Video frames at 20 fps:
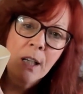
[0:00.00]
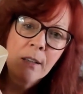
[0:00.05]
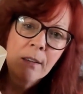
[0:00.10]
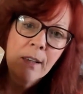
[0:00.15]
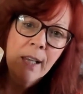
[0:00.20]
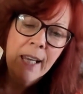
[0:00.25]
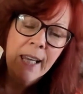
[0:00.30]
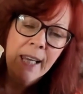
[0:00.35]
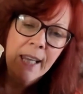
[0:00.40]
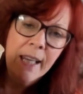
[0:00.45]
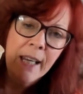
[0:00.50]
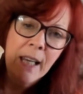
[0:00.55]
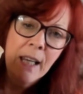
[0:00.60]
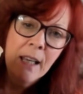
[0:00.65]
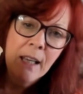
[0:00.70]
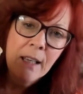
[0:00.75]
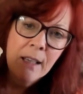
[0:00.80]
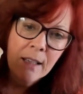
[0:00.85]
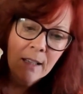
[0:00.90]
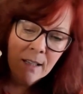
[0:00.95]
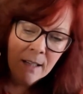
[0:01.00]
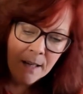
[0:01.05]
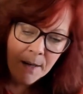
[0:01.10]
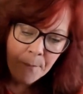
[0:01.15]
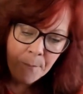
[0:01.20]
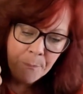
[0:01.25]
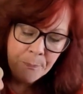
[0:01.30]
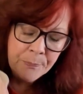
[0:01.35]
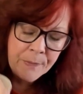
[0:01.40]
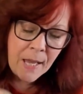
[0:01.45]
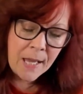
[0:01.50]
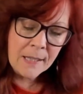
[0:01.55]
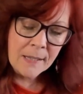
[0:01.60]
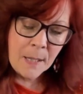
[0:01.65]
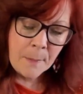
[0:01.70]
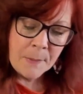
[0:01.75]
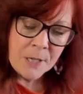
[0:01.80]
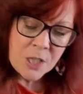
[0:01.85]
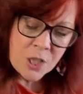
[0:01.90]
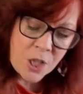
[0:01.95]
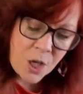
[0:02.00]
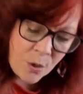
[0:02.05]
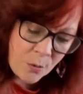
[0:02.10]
lid, and let me show